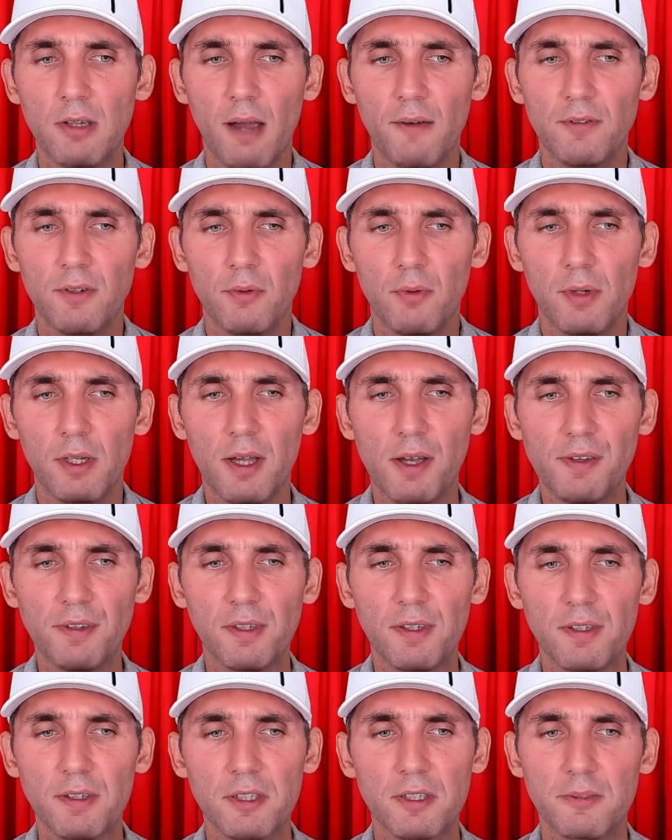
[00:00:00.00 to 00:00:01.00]
You have to
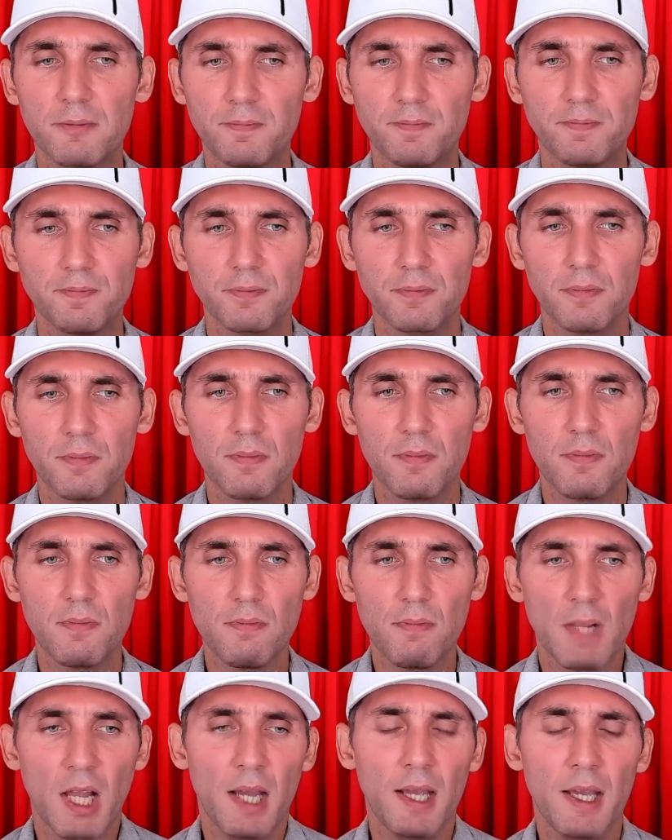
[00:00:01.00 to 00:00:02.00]
realize this.
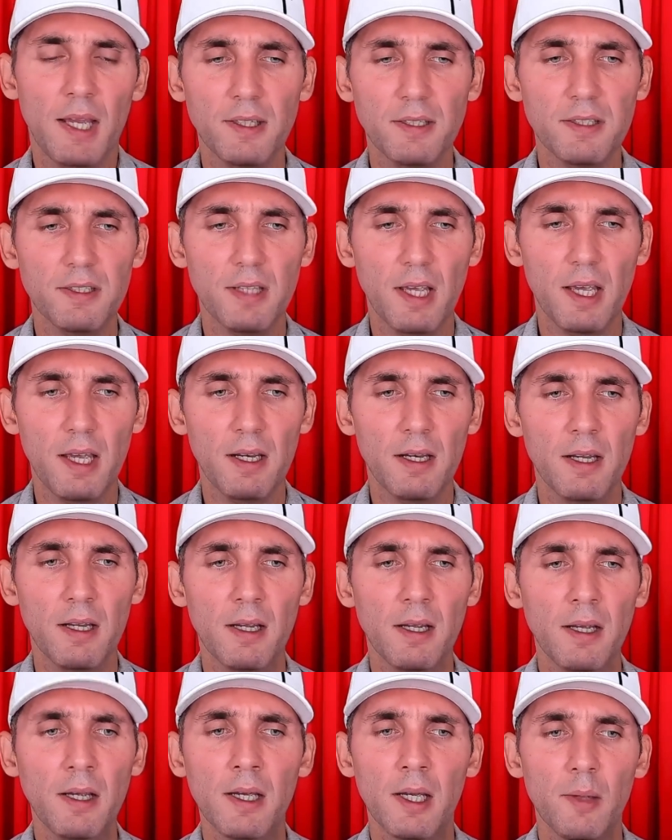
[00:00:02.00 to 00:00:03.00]
I hate to say it,
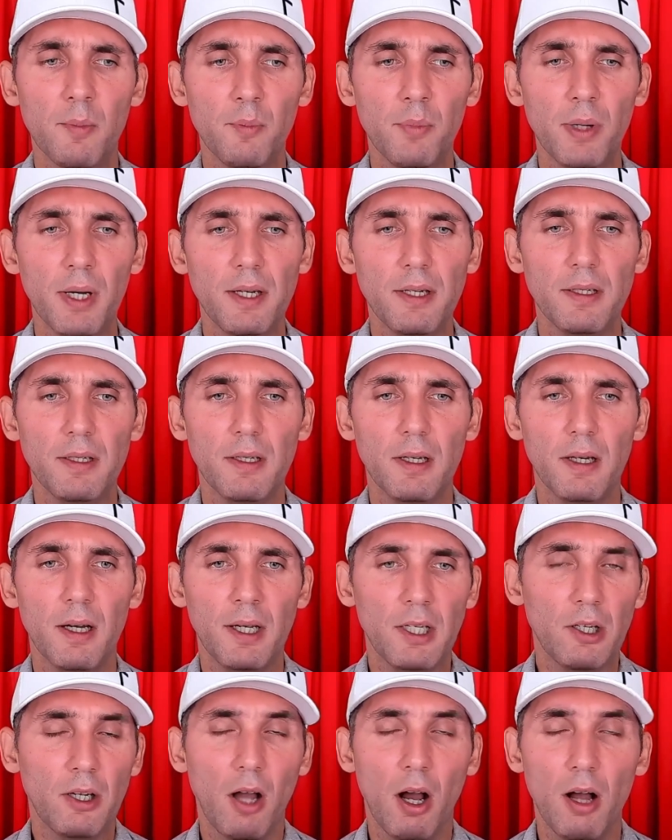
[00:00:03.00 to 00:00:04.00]
but
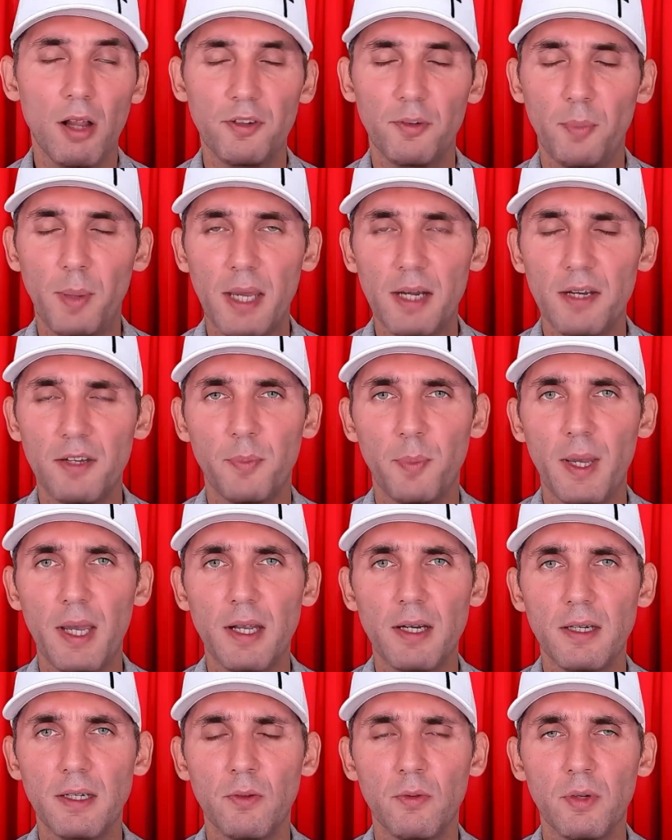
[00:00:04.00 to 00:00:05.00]
you call a spade a
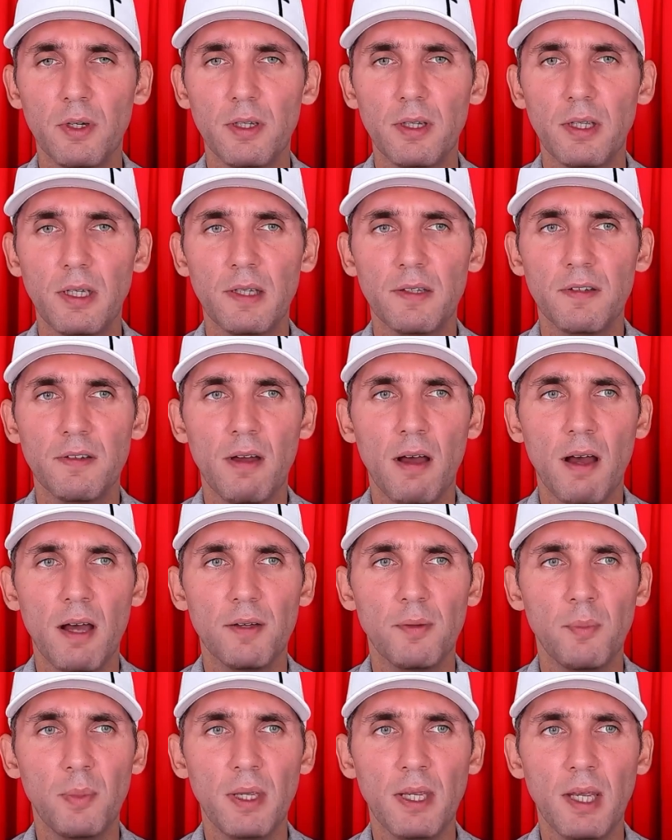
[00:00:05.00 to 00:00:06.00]
spade. It's
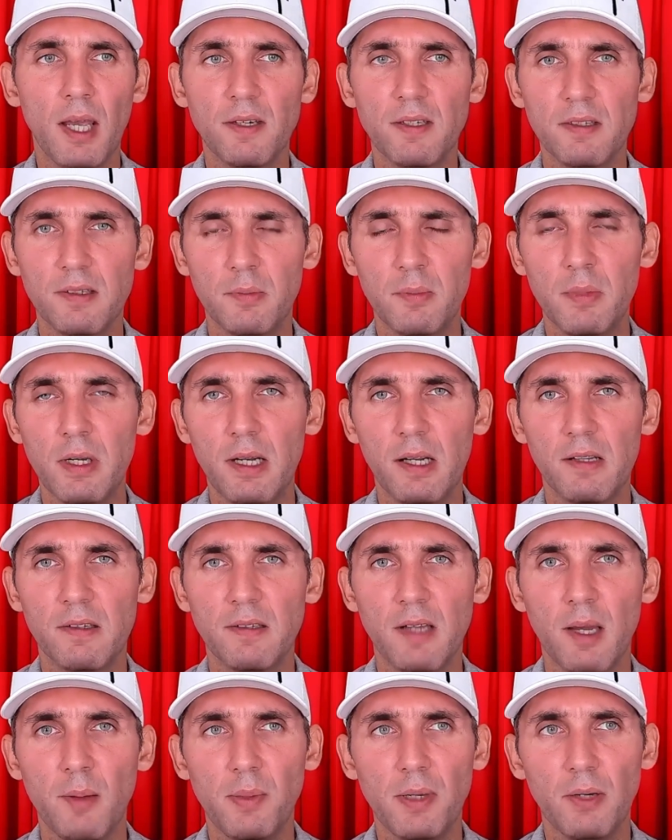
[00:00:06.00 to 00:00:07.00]
not being anti-Semitic,
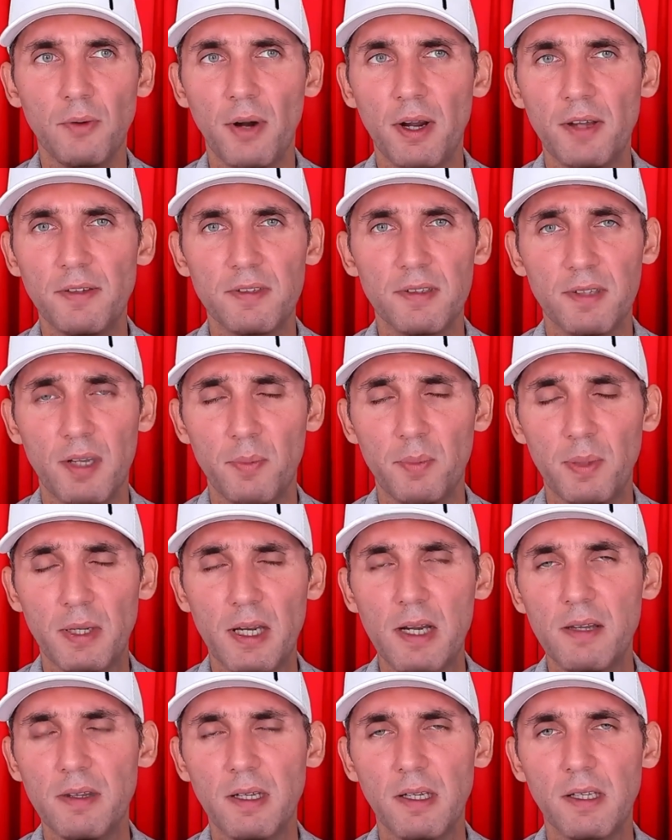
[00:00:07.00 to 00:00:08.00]
it's not being racist, it's not
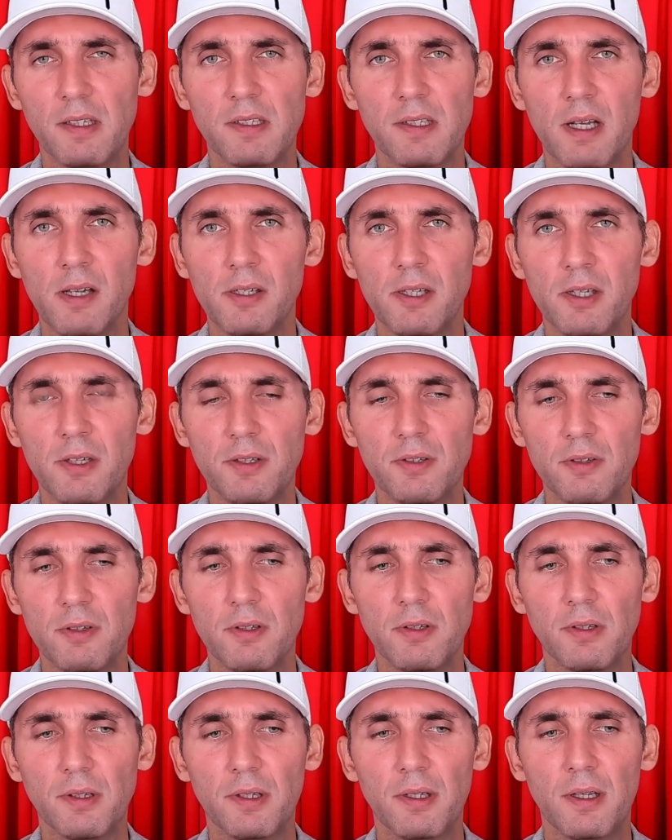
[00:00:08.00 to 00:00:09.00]
being anything. It's telling you the
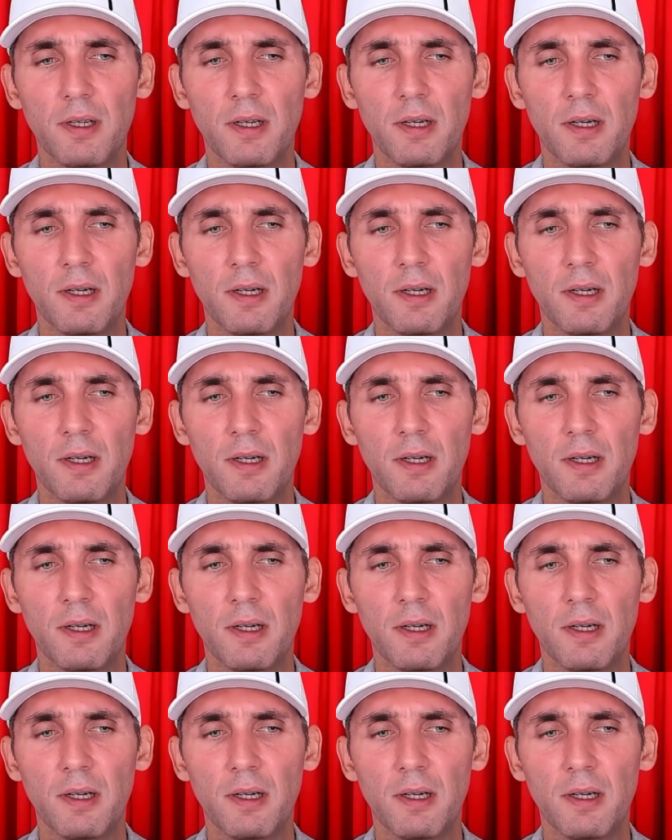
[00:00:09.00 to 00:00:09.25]
truth.